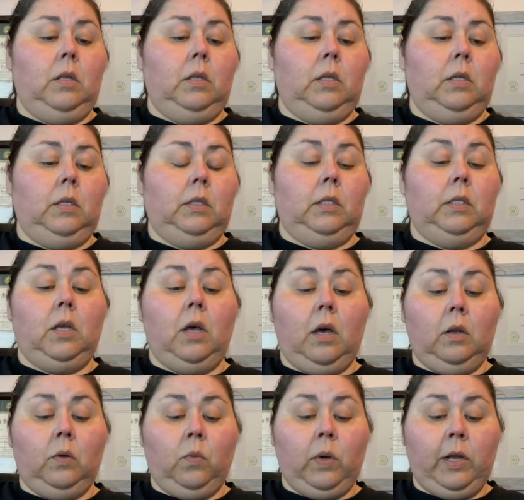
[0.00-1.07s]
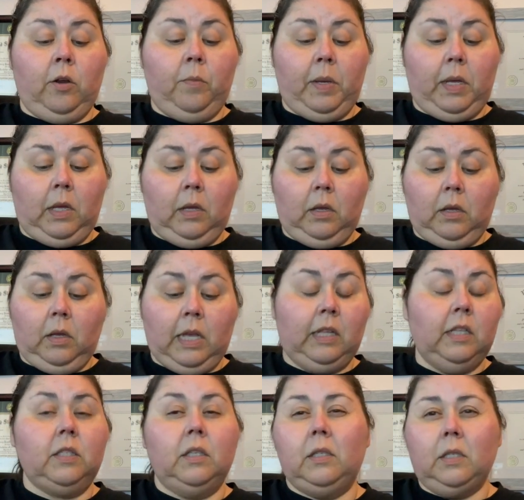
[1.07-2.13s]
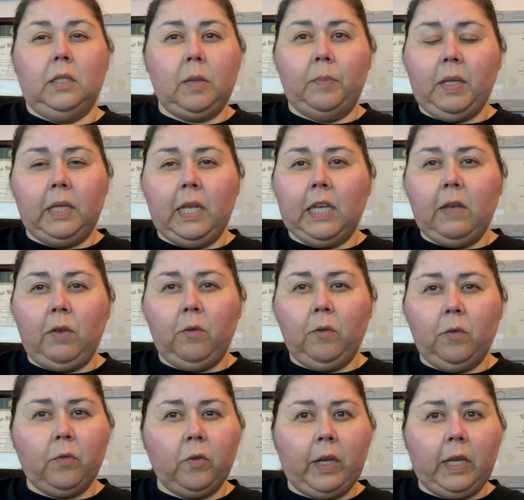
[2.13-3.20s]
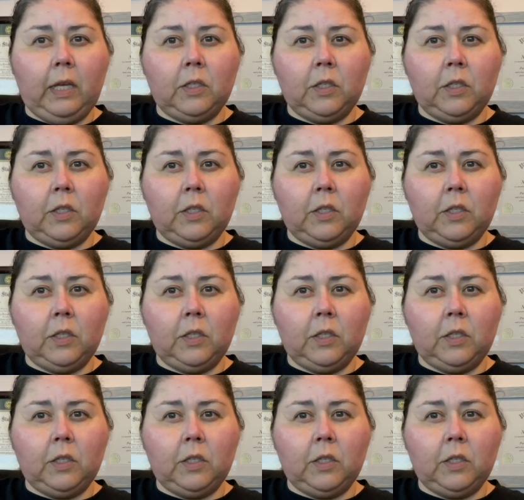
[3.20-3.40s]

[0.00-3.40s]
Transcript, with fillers: This is hot wire pink, and this is just something they give you for free.